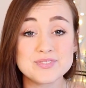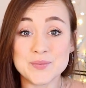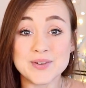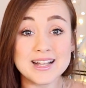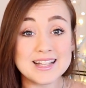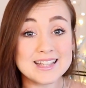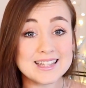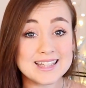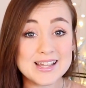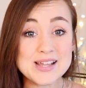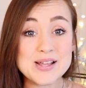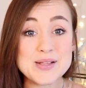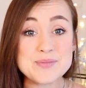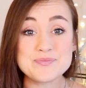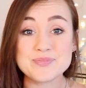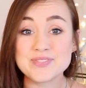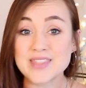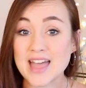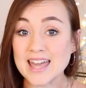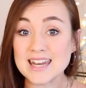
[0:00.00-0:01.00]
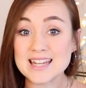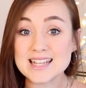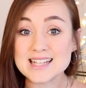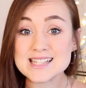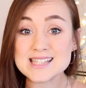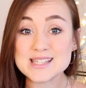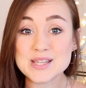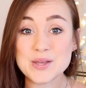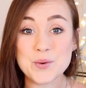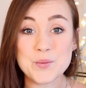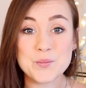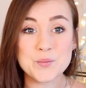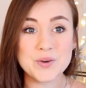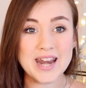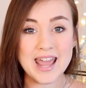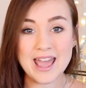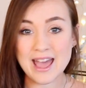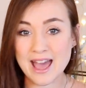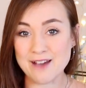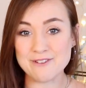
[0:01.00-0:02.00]
Well, that is what
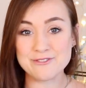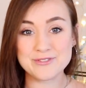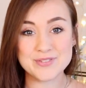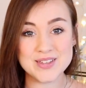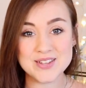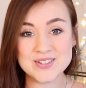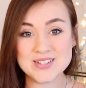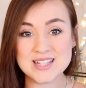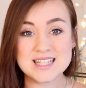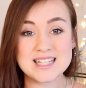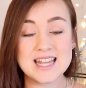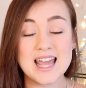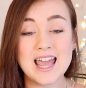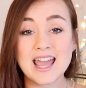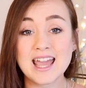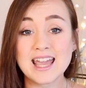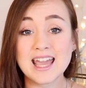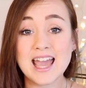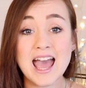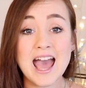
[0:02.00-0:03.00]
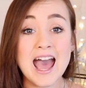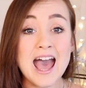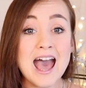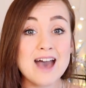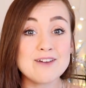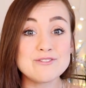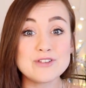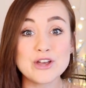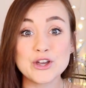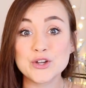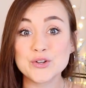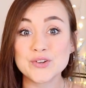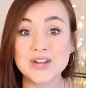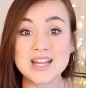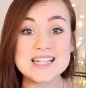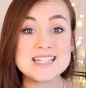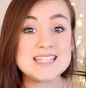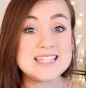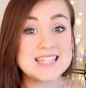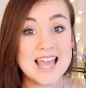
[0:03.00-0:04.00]
I have for you today. Have a
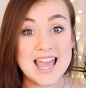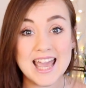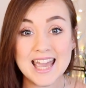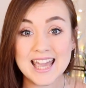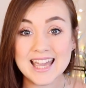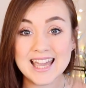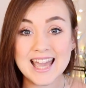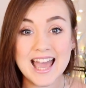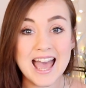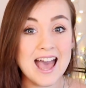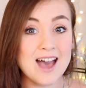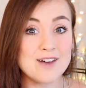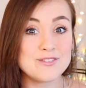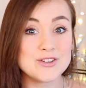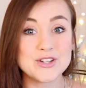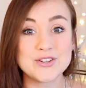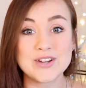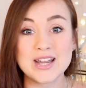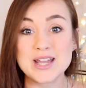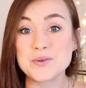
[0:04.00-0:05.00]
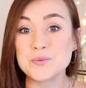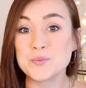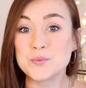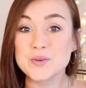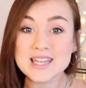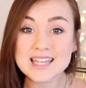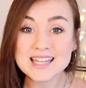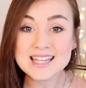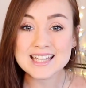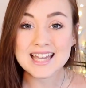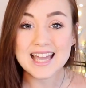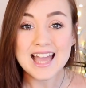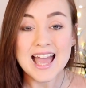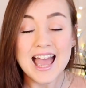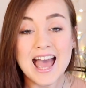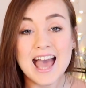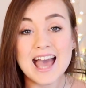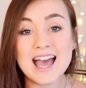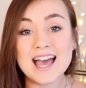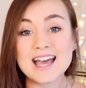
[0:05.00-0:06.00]
great day, have a great week,
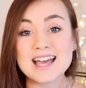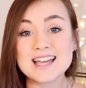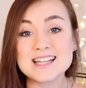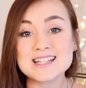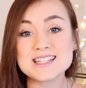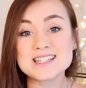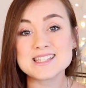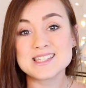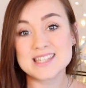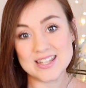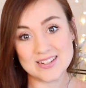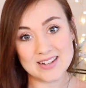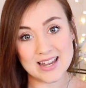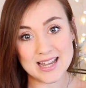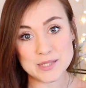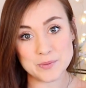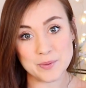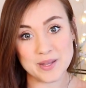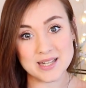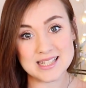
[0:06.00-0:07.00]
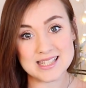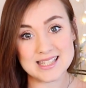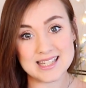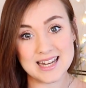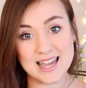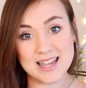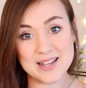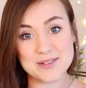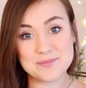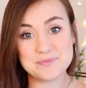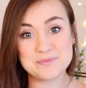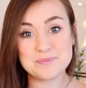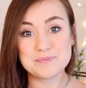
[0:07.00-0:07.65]
and see you next Wednesday.